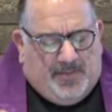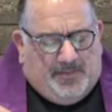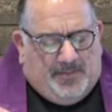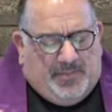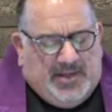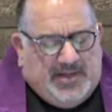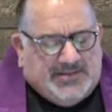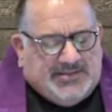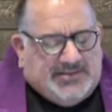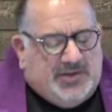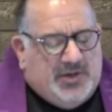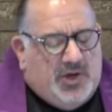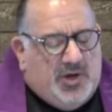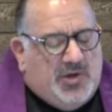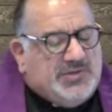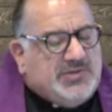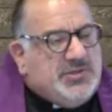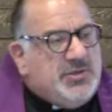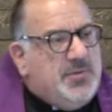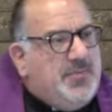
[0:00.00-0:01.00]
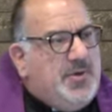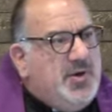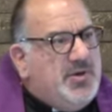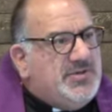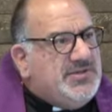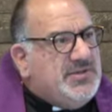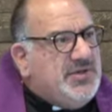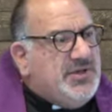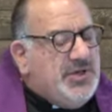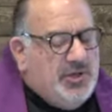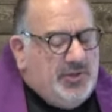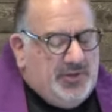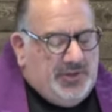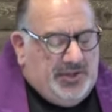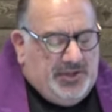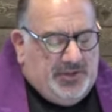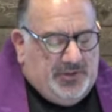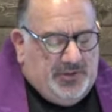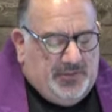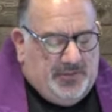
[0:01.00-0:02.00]
Bless those who persecute
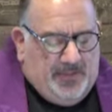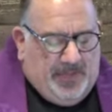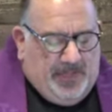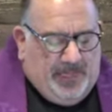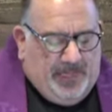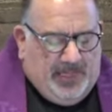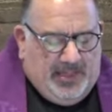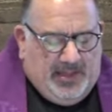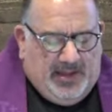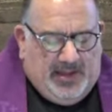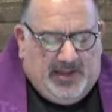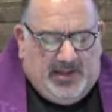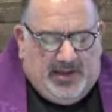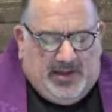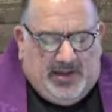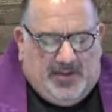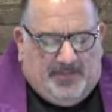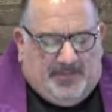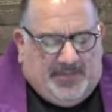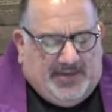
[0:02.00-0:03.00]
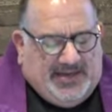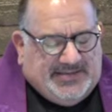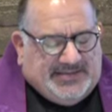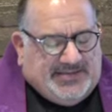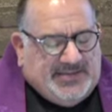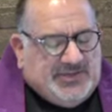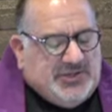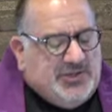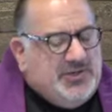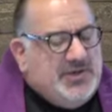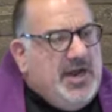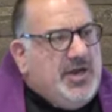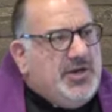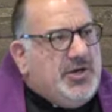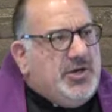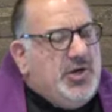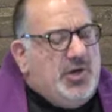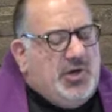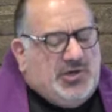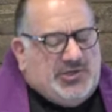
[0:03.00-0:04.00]
you. Bless and do not
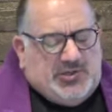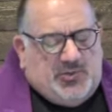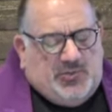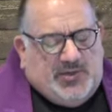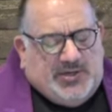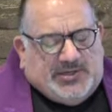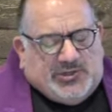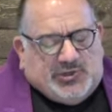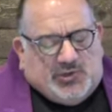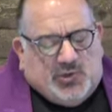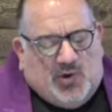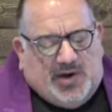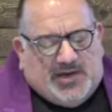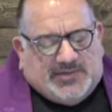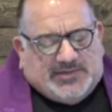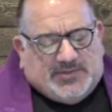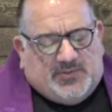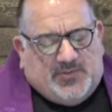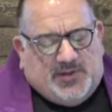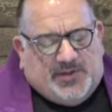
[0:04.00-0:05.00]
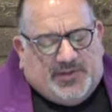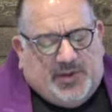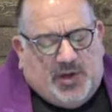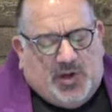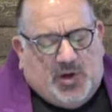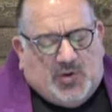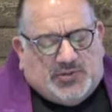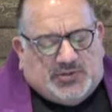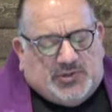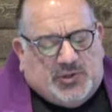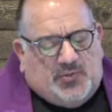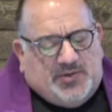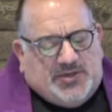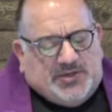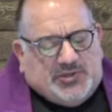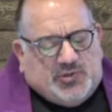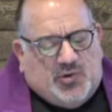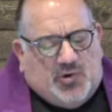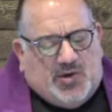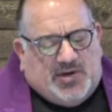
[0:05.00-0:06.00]
curse. Rejoice with those who
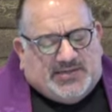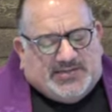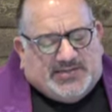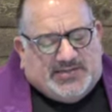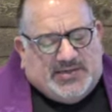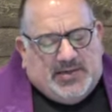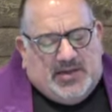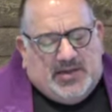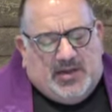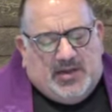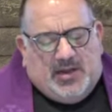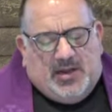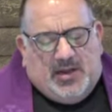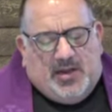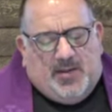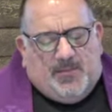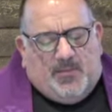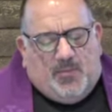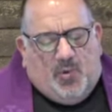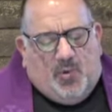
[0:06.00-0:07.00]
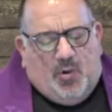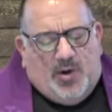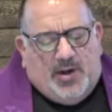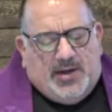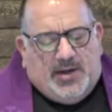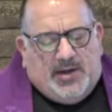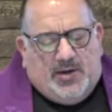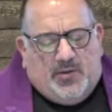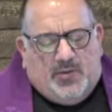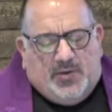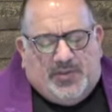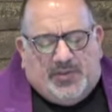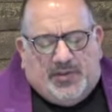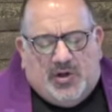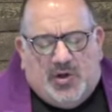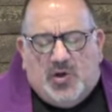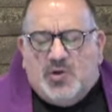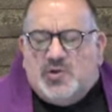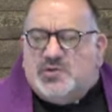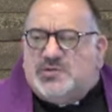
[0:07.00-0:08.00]
rejoice. Mourning with
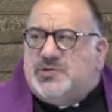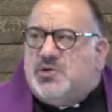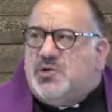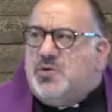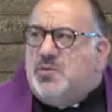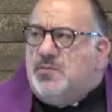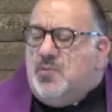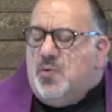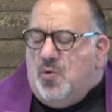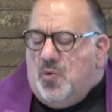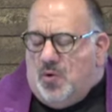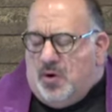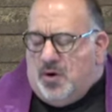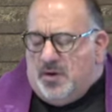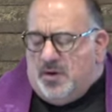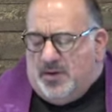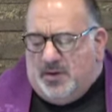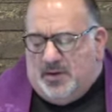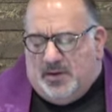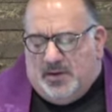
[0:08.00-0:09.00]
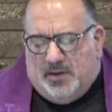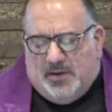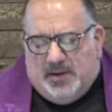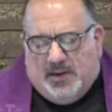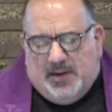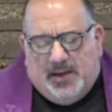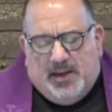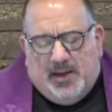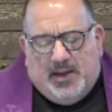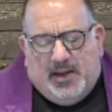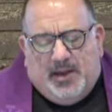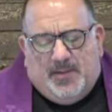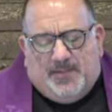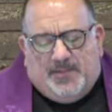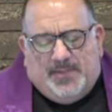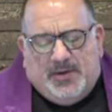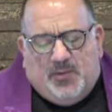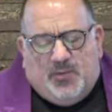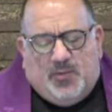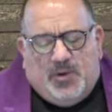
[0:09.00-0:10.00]
those who mourn.
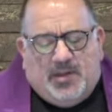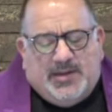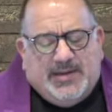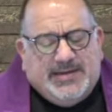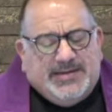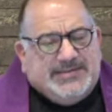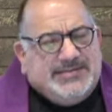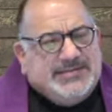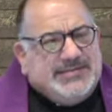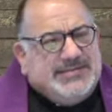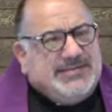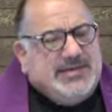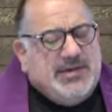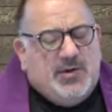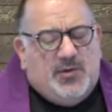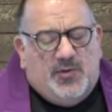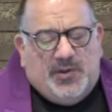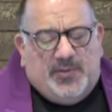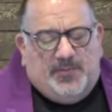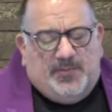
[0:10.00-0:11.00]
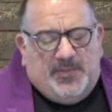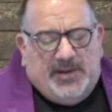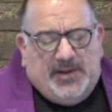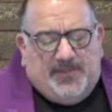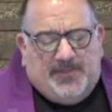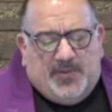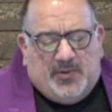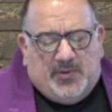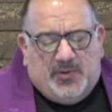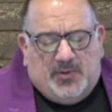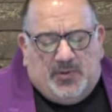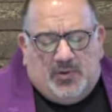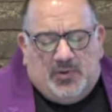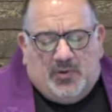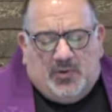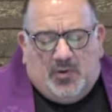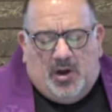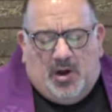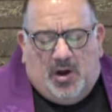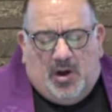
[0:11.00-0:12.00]
Be willing to deal with people
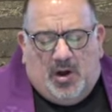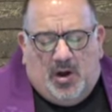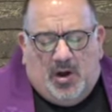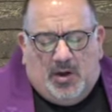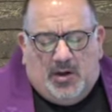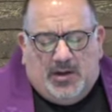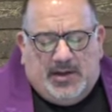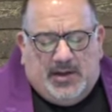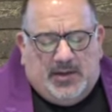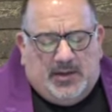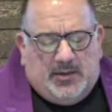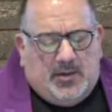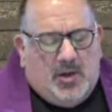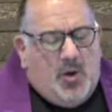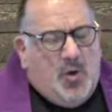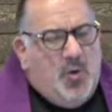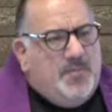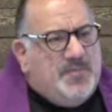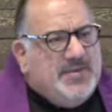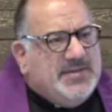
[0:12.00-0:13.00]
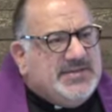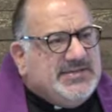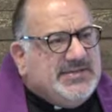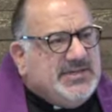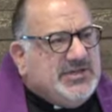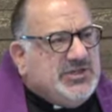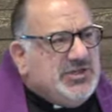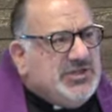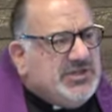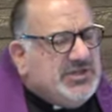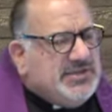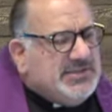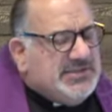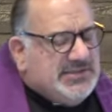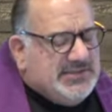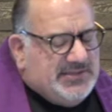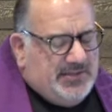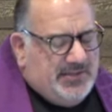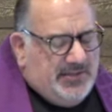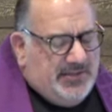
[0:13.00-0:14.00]
who are in low
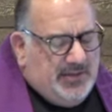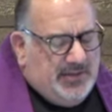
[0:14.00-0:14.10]
positions.